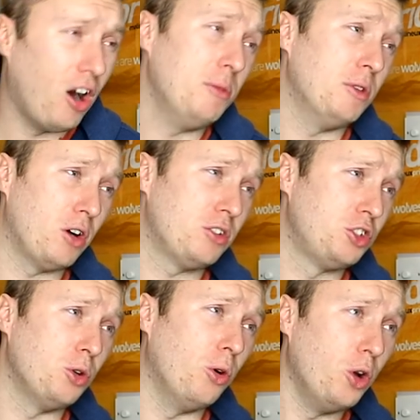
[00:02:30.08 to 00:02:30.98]
I'm
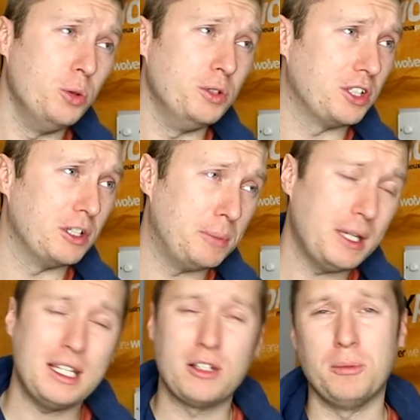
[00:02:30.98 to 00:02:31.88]
not sure who it's going to
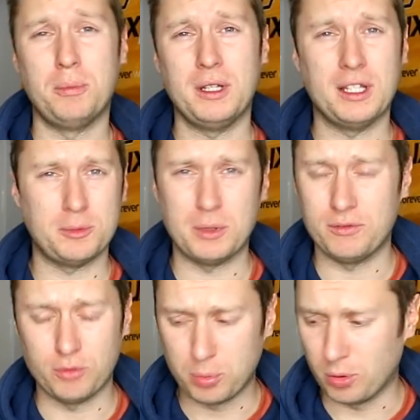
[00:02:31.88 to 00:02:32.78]
be. There's
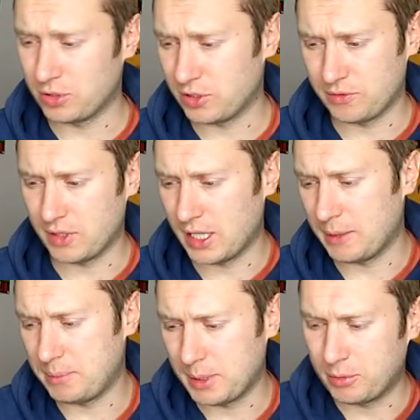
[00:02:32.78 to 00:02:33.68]
been reports of
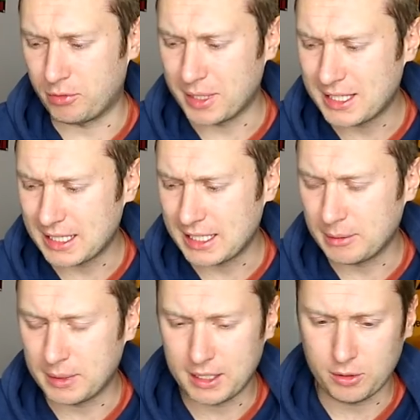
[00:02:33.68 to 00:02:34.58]
people from
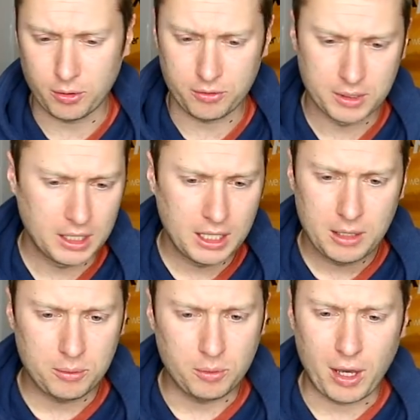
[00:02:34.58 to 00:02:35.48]
Italy coming in or
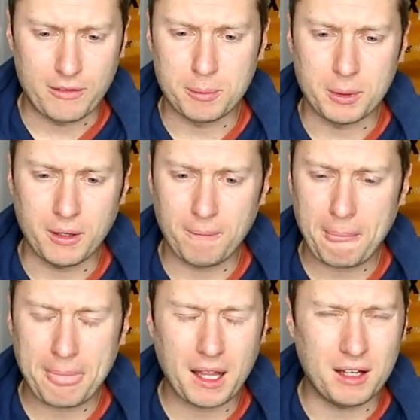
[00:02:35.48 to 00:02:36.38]
whatever,
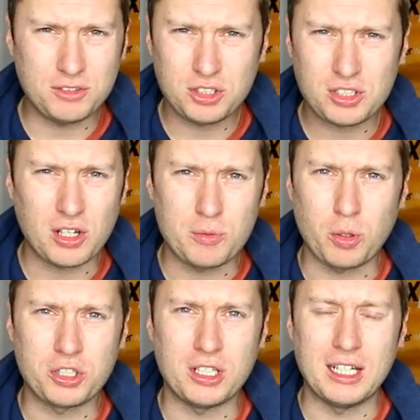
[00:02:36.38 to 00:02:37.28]
but just
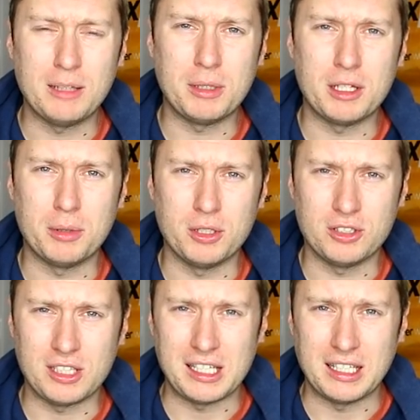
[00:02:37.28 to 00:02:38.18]
started watching a little bit of the
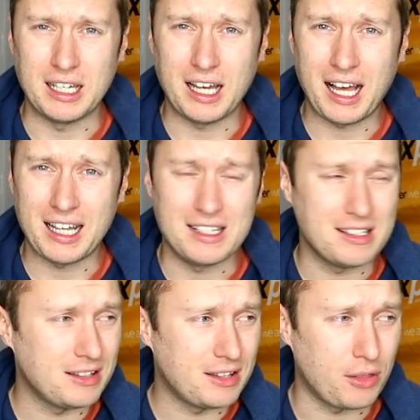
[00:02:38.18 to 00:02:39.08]
Bundesliga,
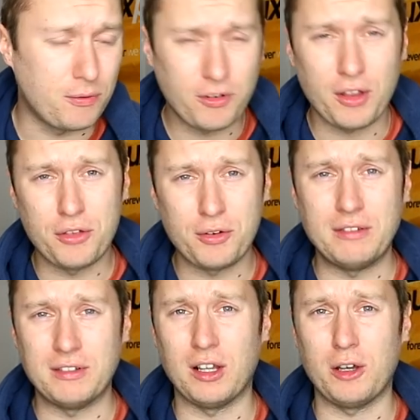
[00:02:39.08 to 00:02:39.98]
and the front
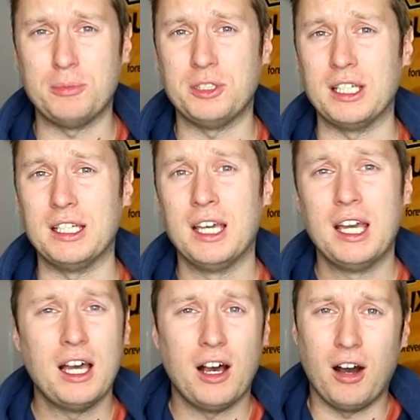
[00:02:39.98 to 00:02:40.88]
three for Leipzig
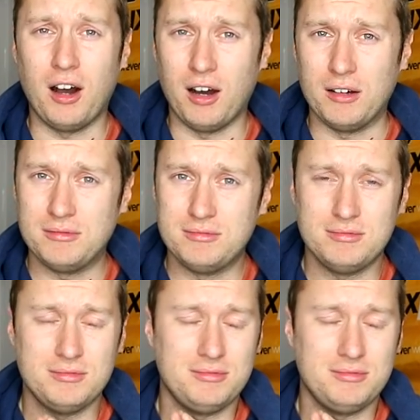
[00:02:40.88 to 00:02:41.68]
are